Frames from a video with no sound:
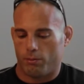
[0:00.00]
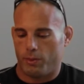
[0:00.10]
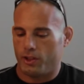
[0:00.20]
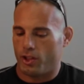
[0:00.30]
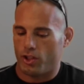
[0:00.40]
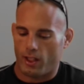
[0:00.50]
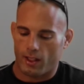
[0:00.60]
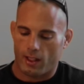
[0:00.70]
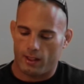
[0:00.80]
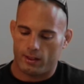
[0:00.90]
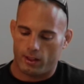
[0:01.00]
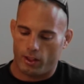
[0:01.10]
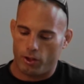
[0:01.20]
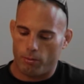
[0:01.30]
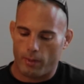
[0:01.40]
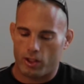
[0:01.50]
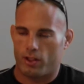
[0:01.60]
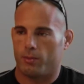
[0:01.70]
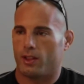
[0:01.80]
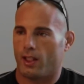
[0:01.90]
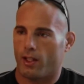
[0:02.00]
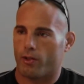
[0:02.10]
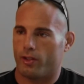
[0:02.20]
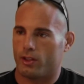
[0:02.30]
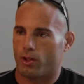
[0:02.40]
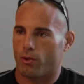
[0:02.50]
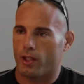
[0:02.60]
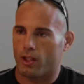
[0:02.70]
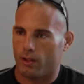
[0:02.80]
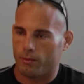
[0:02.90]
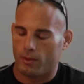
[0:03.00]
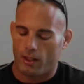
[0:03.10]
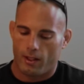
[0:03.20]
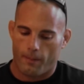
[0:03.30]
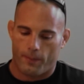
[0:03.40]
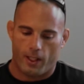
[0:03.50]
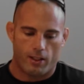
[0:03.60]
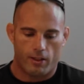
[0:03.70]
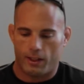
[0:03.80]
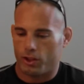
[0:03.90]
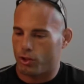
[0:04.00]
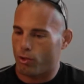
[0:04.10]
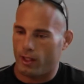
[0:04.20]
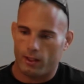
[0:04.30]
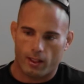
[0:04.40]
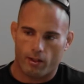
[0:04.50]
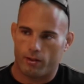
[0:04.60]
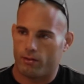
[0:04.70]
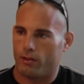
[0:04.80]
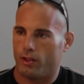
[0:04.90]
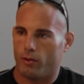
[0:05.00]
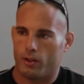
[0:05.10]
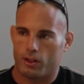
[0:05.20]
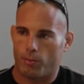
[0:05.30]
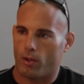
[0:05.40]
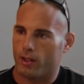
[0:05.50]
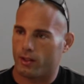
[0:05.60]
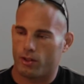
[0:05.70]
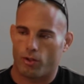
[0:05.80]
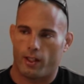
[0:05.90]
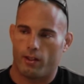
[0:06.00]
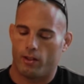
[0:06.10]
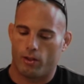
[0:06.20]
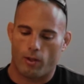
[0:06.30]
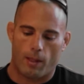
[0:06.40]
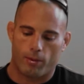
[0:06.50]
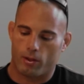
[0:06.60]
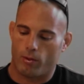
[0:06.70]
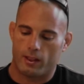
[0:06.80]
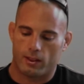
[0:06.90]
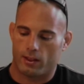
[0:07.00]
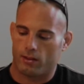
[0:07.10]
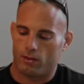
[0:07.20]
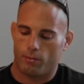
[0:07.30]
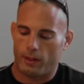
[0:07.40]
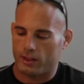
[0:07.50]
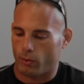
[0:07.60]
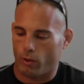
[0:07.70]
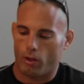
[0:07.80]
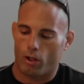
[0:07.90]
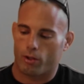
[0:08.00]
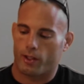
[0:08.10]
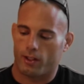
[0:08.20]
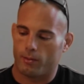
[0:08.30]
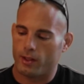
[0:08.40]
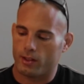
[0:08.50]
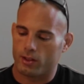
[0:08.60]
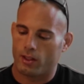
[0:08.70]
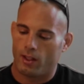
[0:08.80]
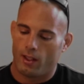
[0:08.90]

BJJ guys, and you mesh them together in this curriculum, and then they just train together, you know, the sparring, the training, the grappling, the wrestling, basically what our curriculum is,